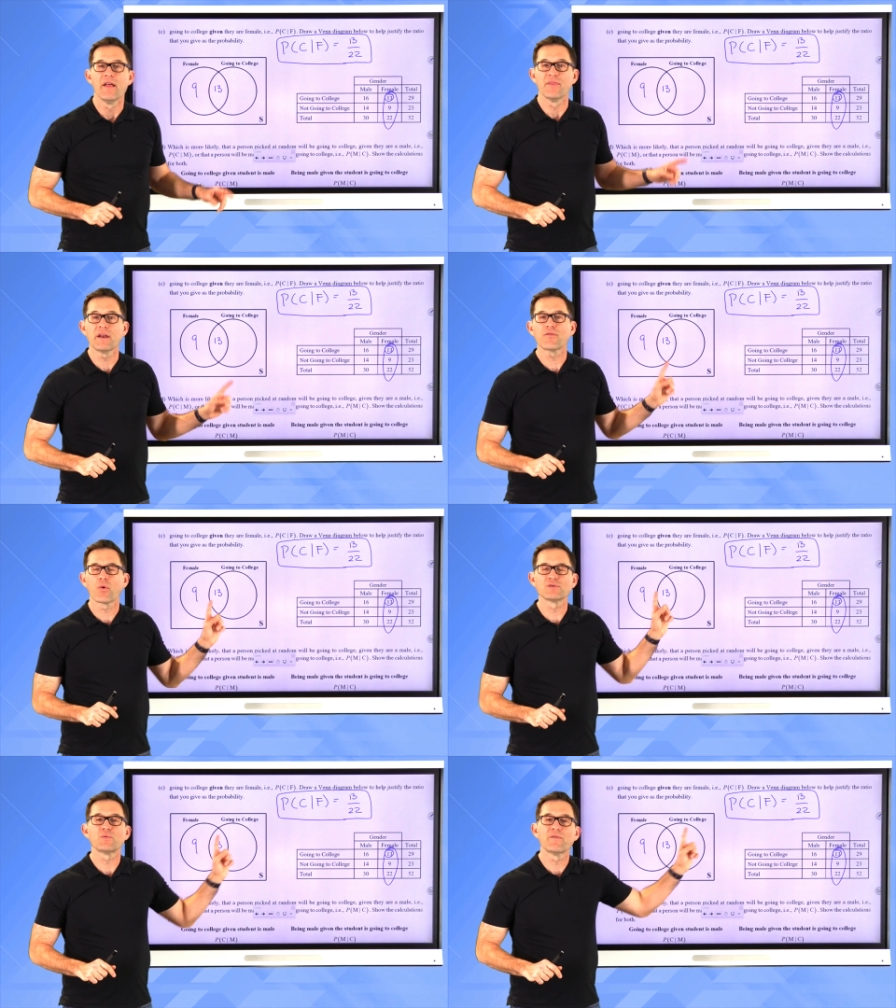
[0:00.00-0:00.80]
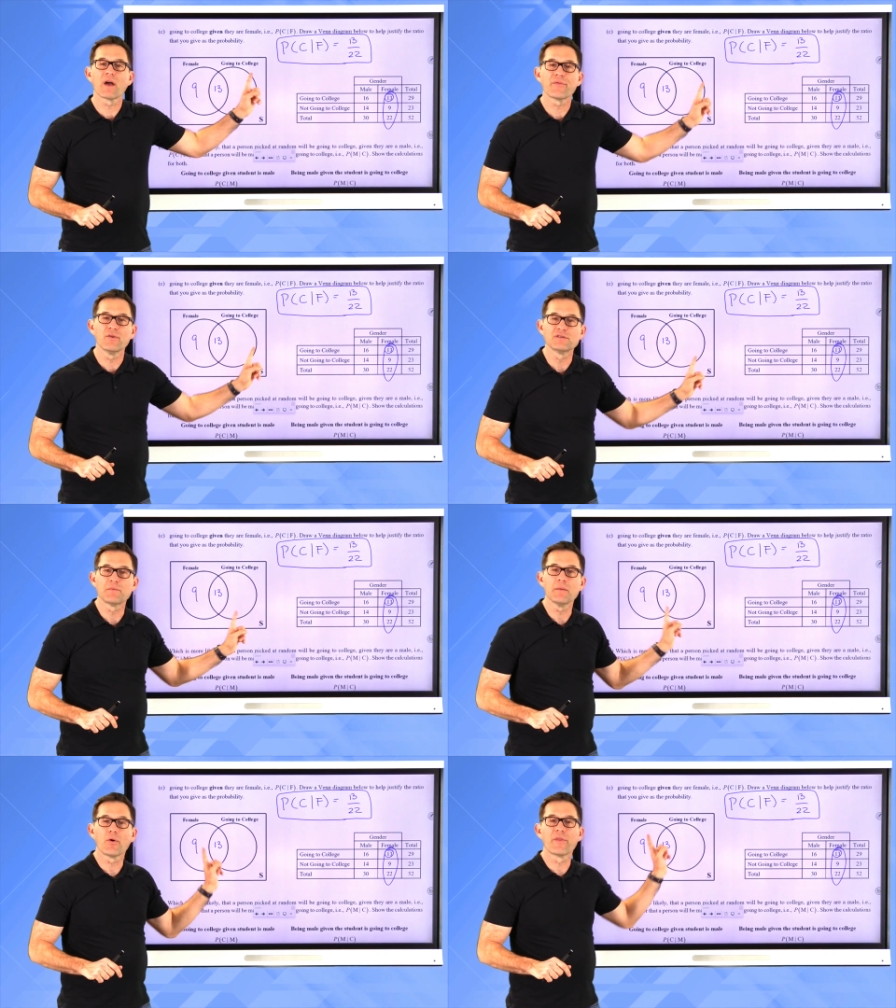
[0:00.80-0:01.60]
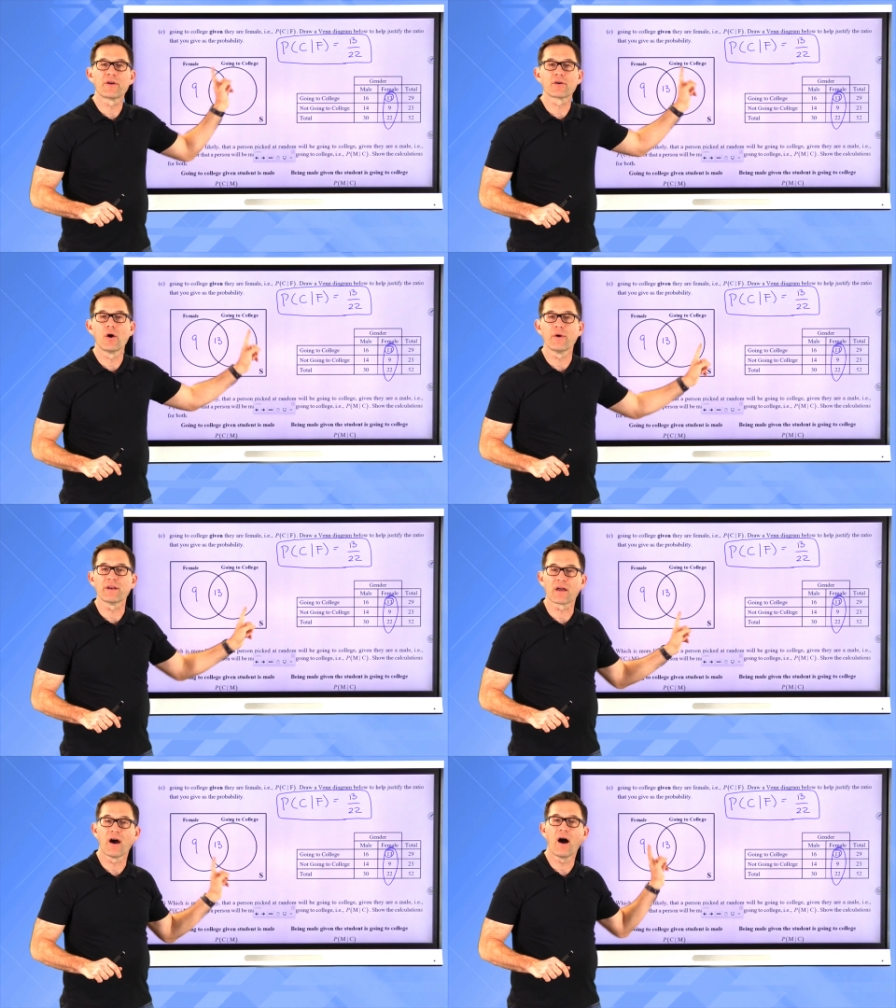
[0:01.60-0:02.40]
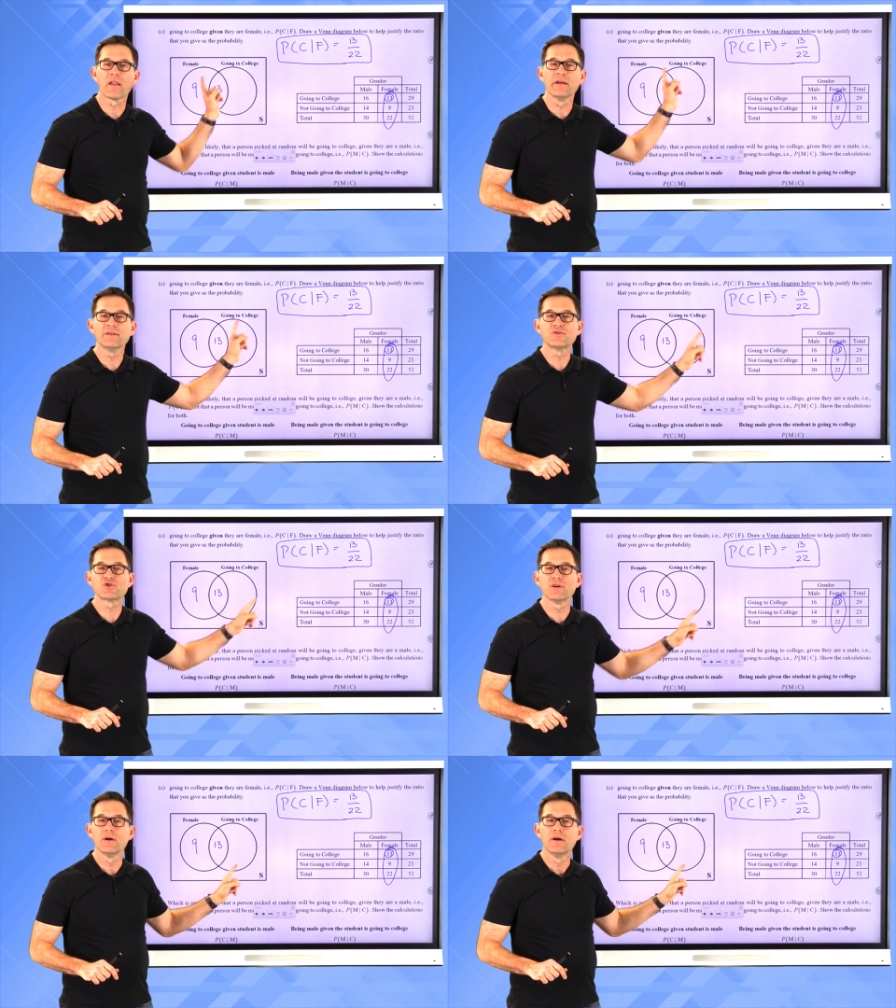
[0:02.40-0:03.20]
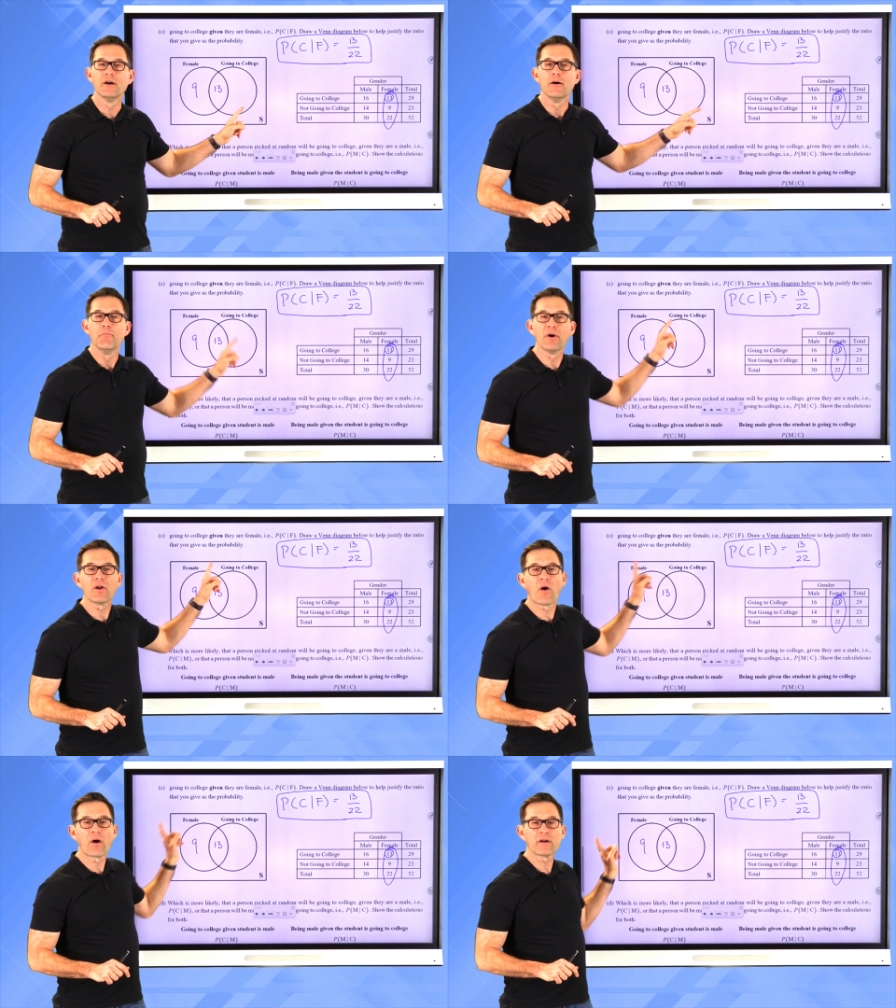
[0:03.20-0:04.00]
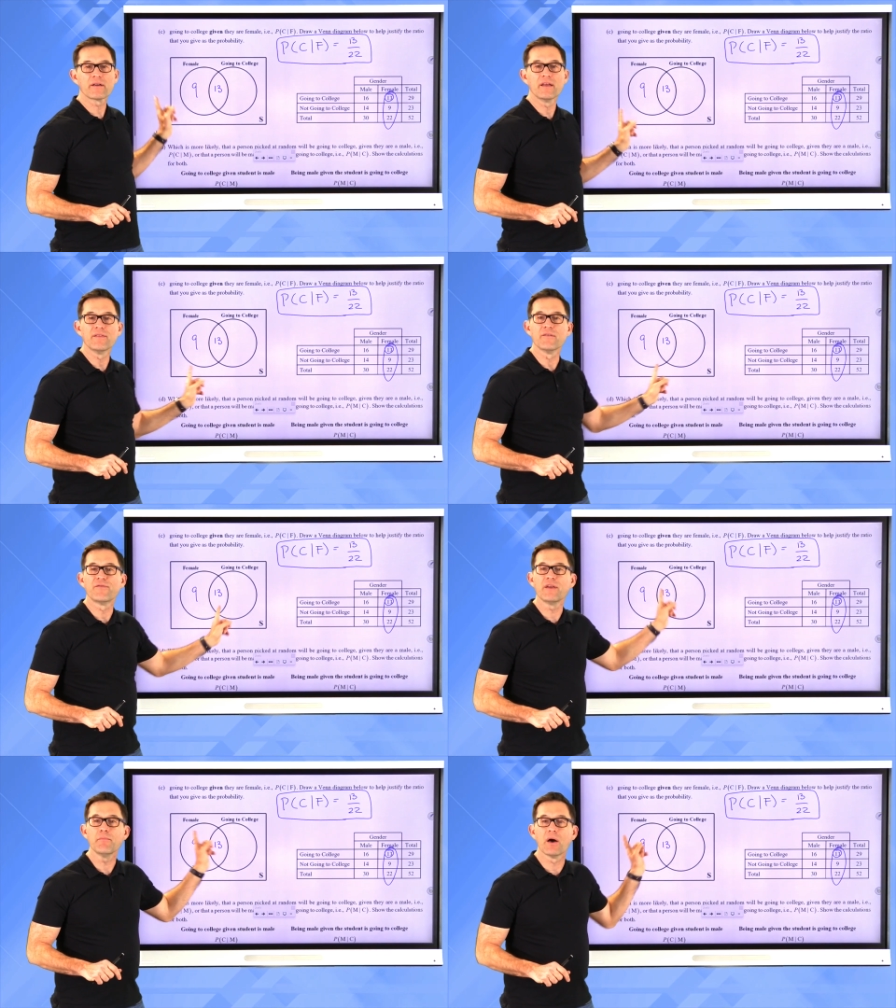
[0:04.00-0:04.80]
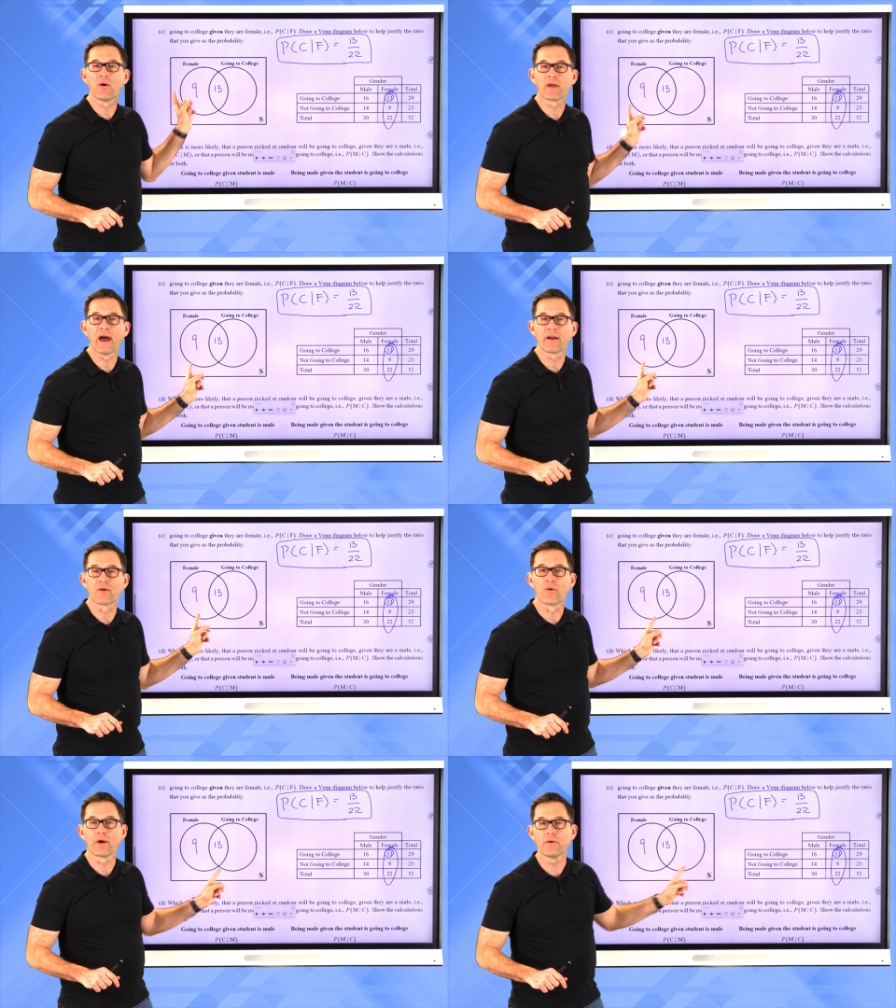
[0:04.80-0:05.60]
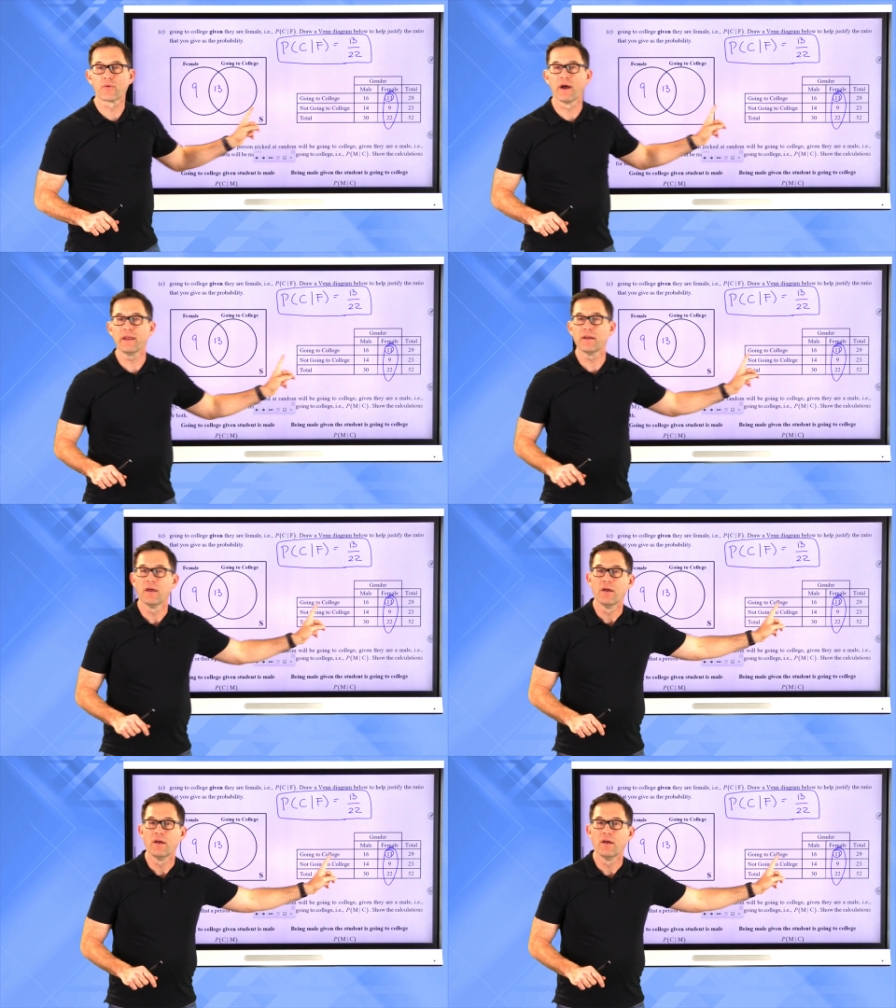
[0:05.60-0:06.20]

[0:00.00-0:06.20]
Then, of course, we've got those people that are going to college but aren't in the female category, right?